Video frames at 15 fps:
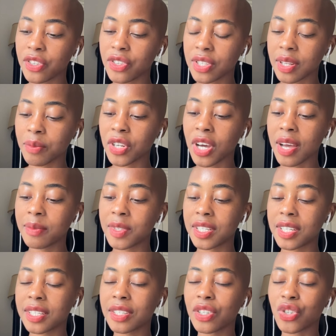sometimes it
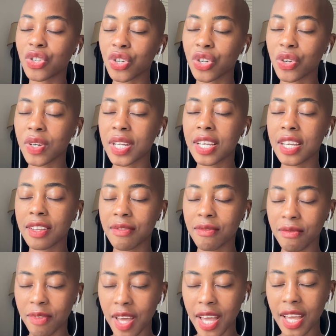doesn't truly
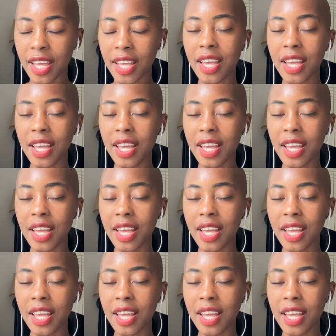convey